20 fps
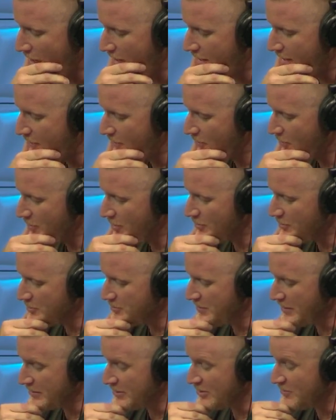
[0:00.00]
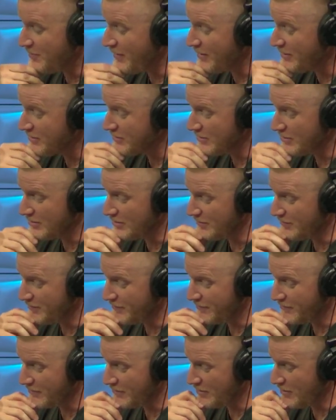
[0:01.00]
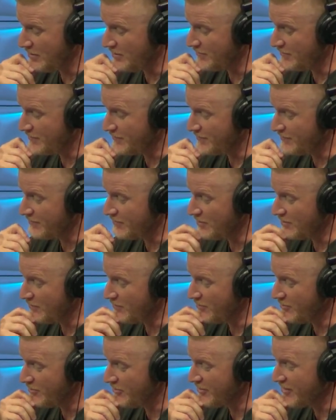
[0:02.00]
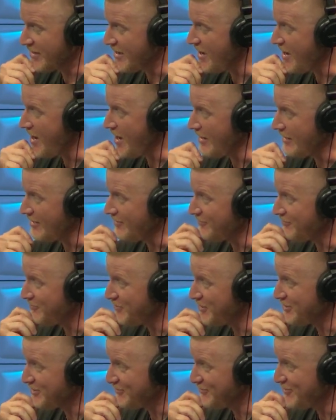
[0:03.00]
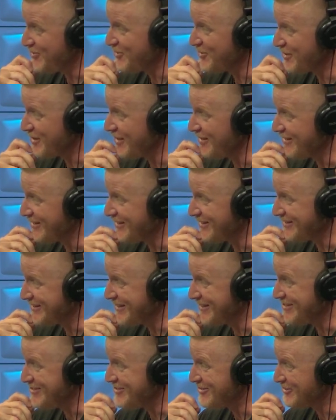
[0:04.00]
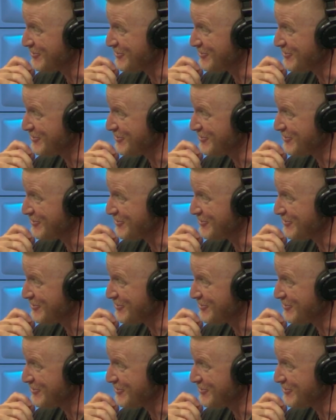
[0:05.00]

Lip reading: definitely want your perspective, especially if you're the guy, especially if you're the guy that gets in and you get to